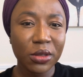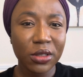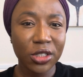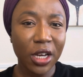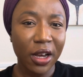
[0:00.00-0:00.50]

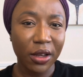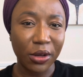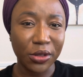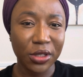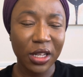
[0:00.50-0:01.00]
child.
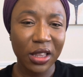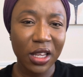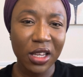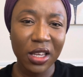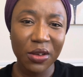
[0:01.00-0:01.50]
I think
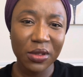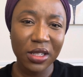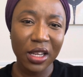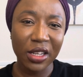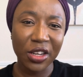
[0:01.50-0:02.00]
he was like
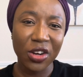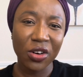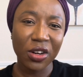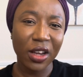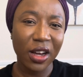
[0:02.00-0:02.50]
a year and a
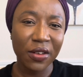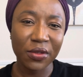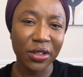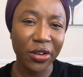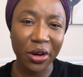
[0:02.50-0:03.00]
half or
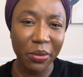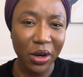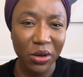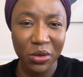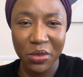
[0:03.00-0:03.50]
thereabout, or
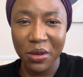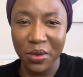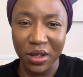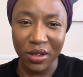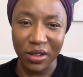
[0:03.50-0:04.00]
maybe
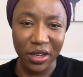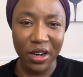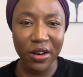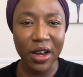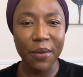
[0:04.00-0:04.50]
a year,
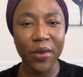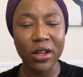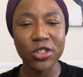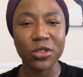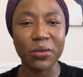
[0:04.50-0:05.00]
I'm not sure,
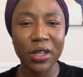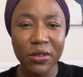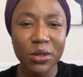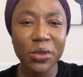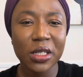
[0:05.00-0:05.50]
but he was
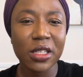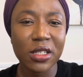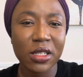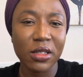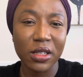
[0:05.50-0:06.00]
really
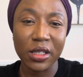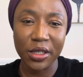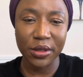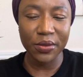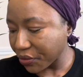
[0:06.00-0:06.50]
little.